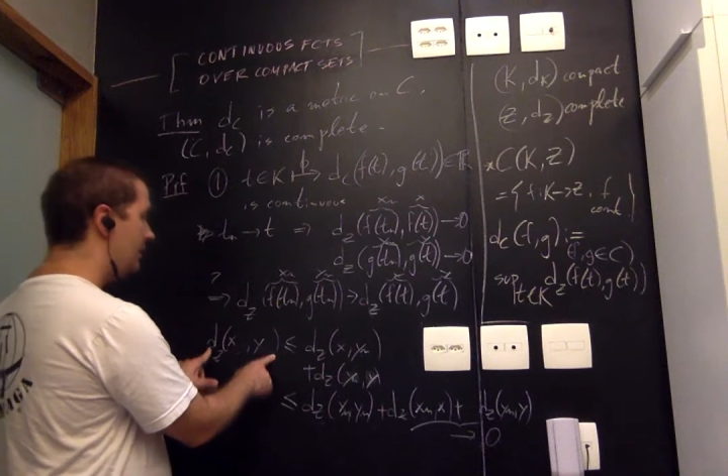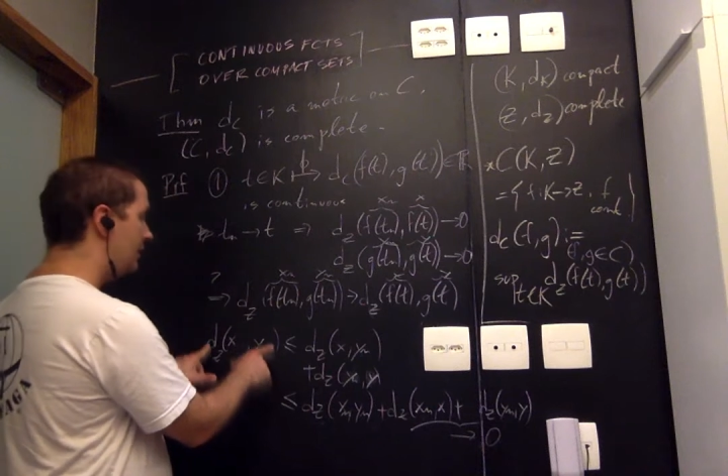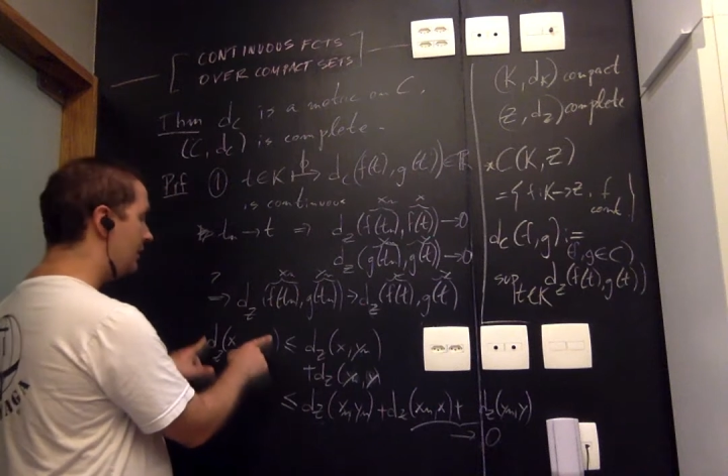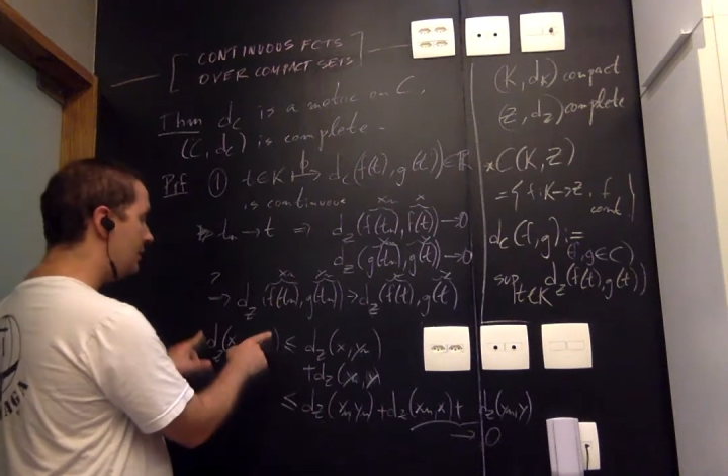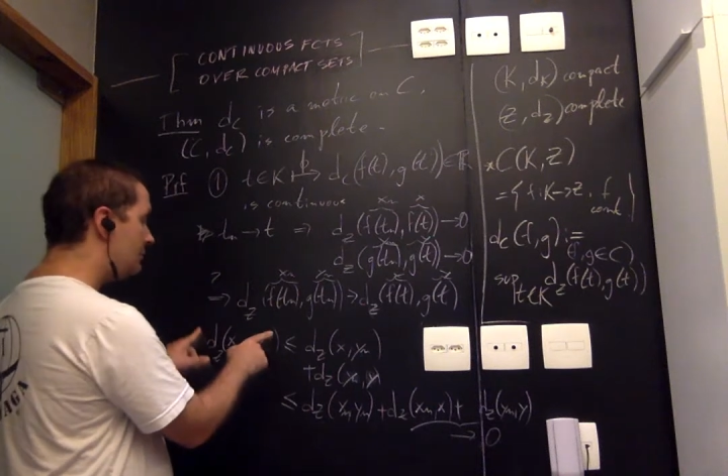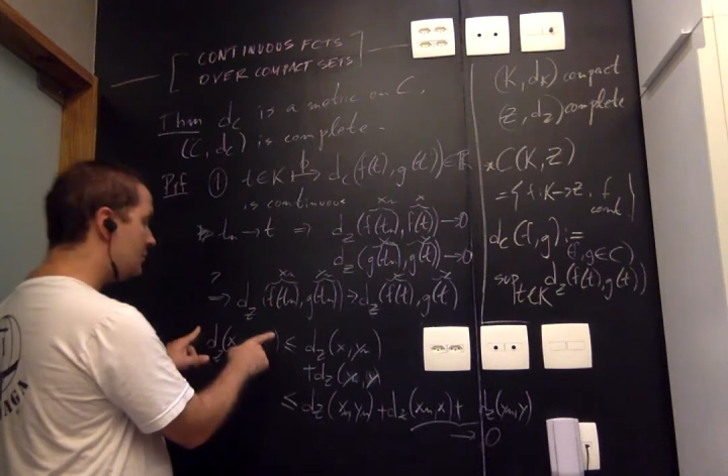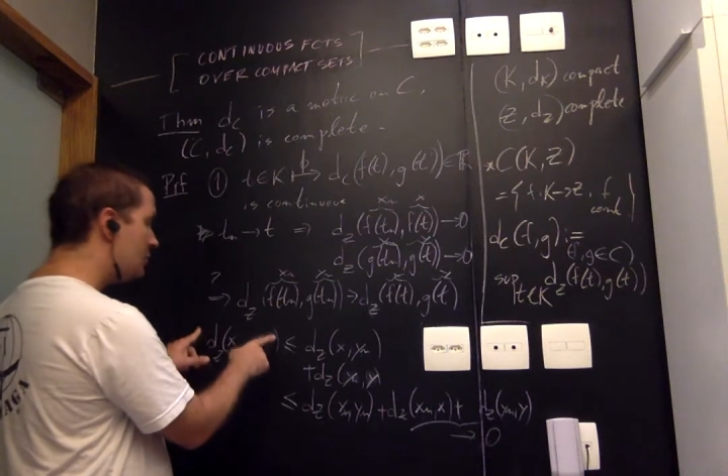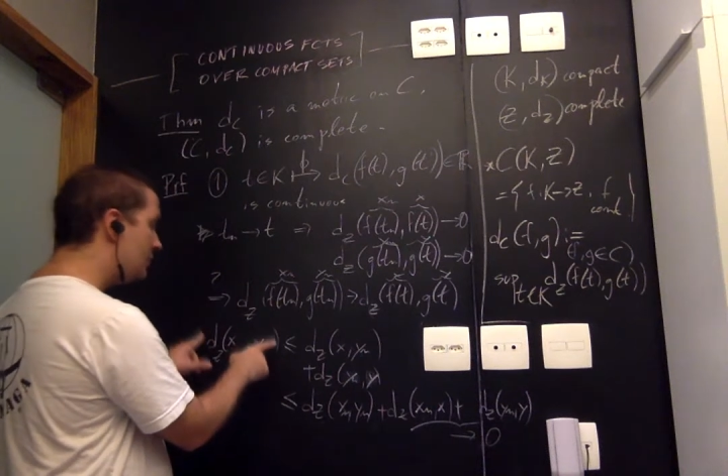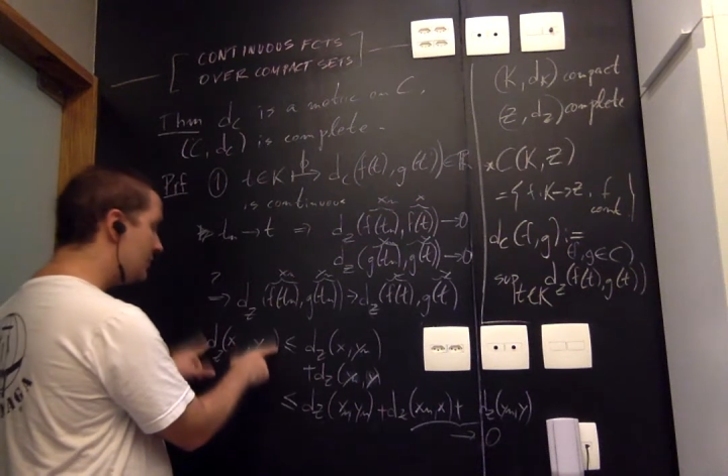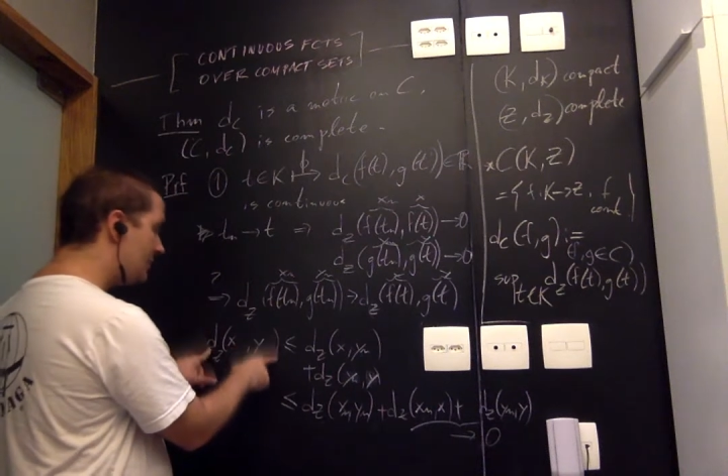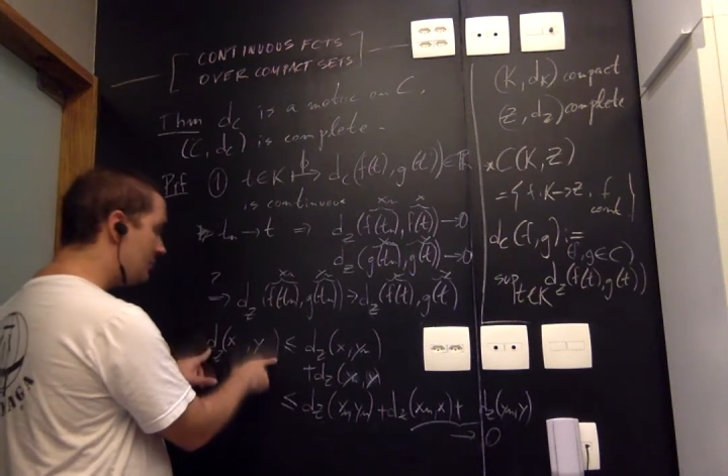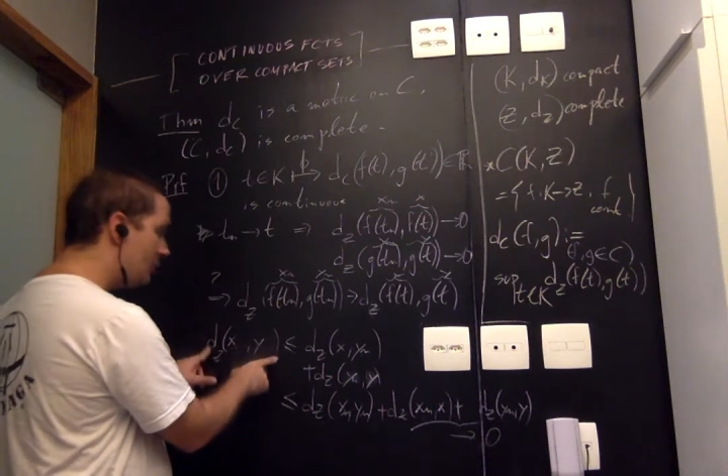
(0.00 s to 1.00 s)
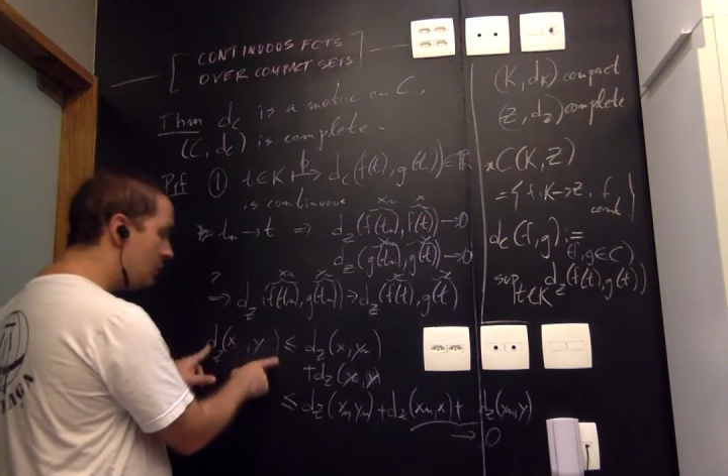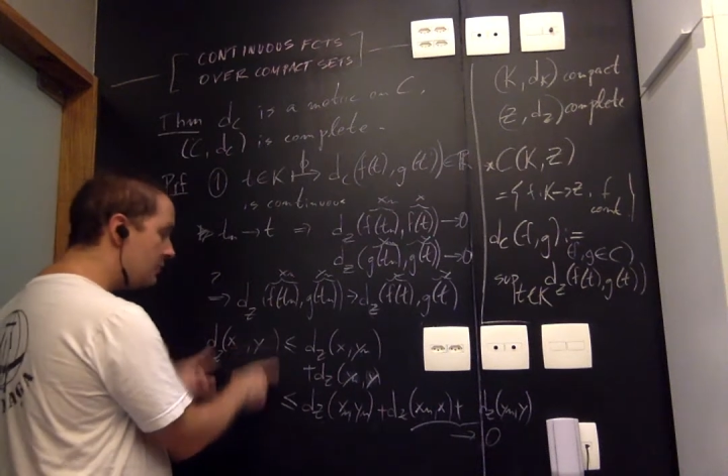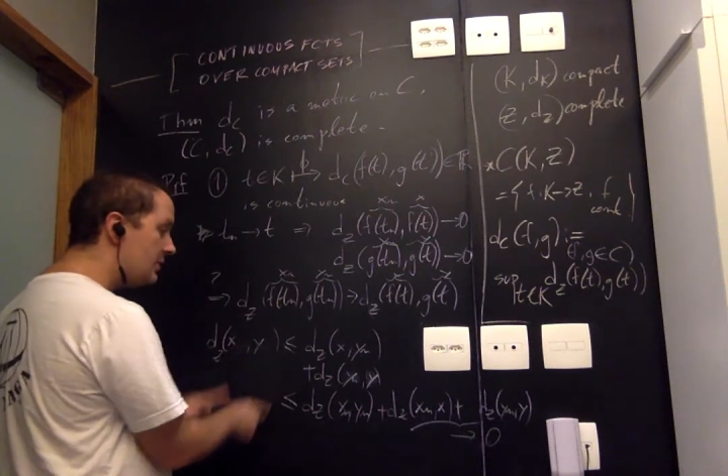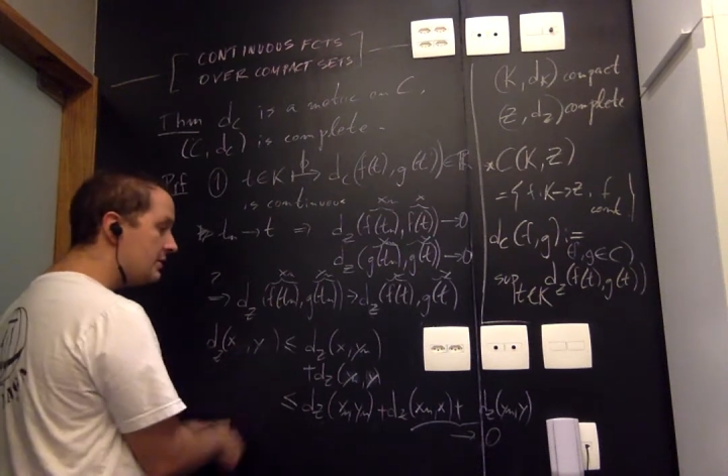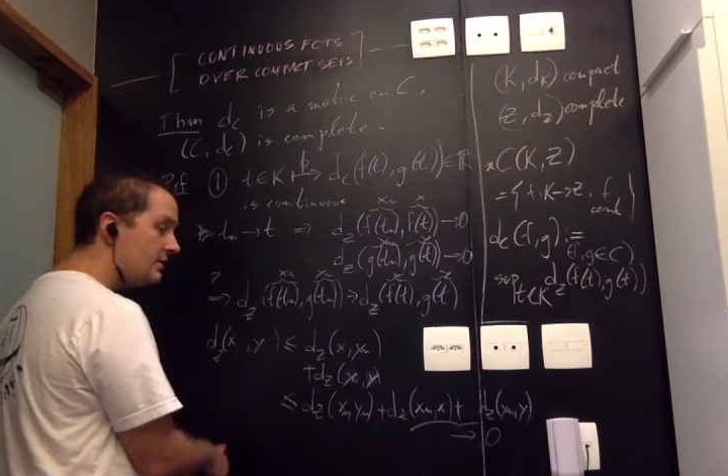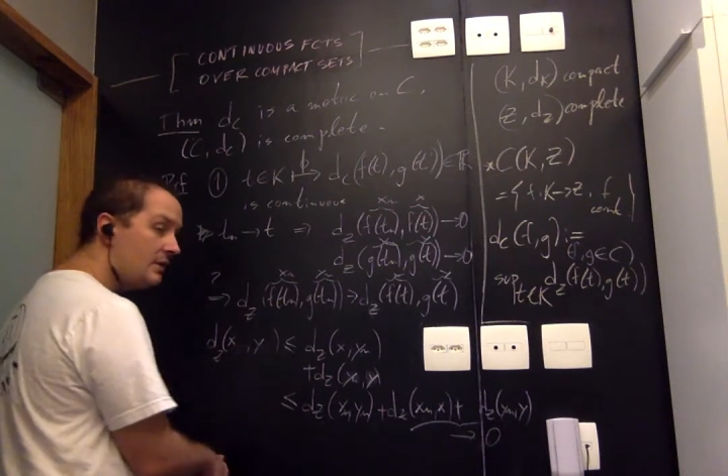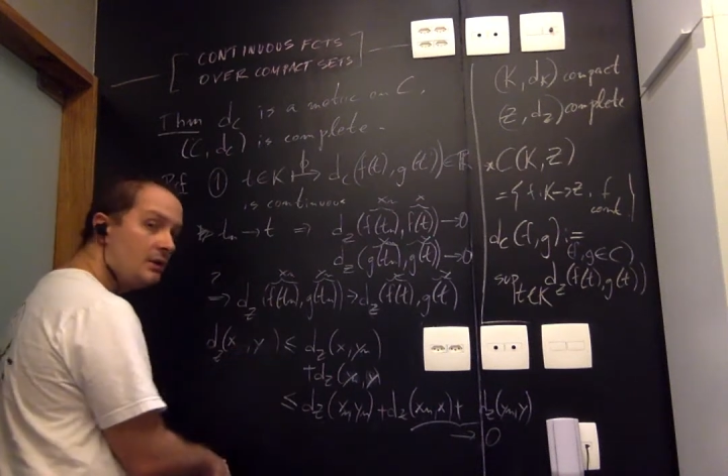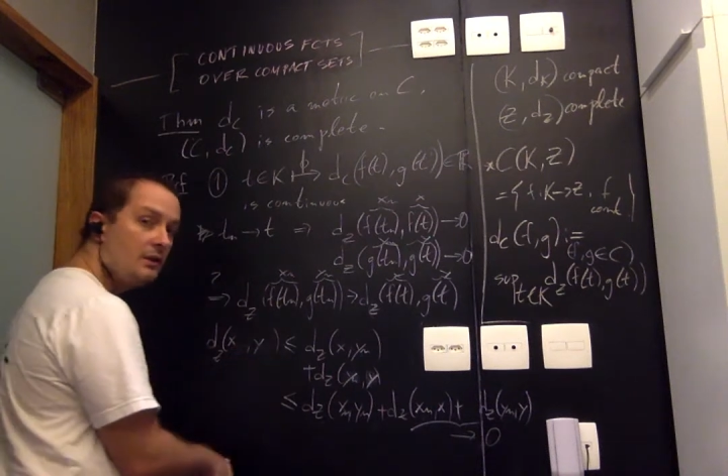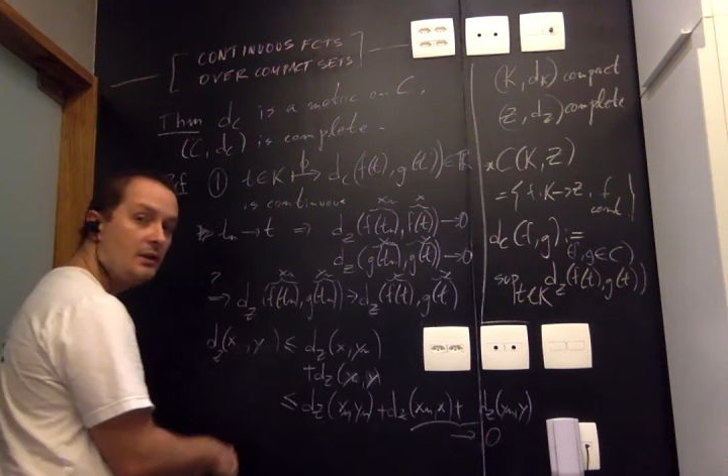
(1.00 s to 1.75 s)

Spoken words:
The lim sup is at most this thing.